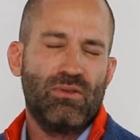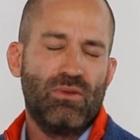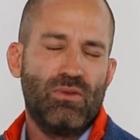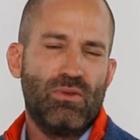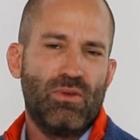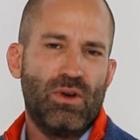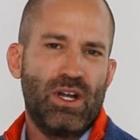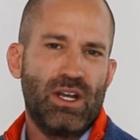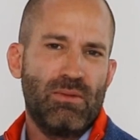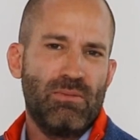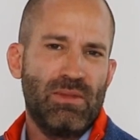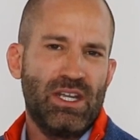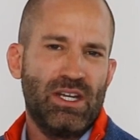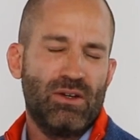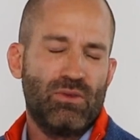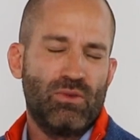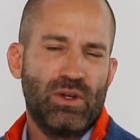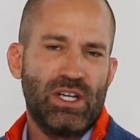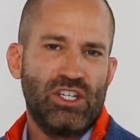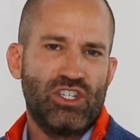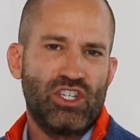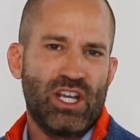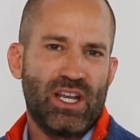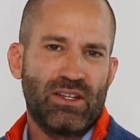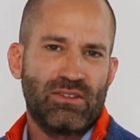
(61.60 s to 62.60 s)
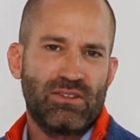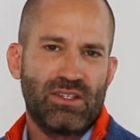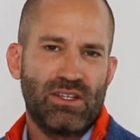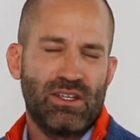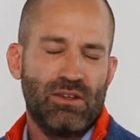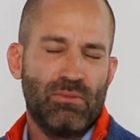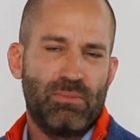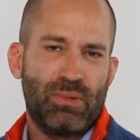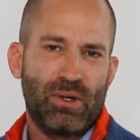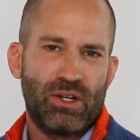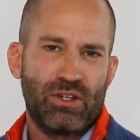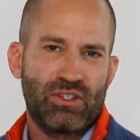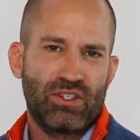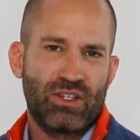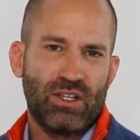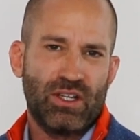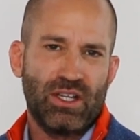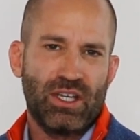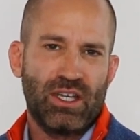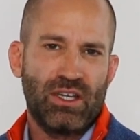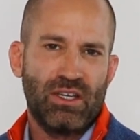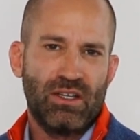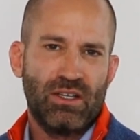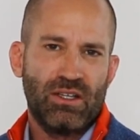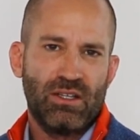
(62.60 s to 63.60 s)
wanted me to reach out to you
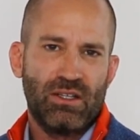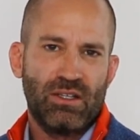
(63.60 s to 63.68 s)
personally.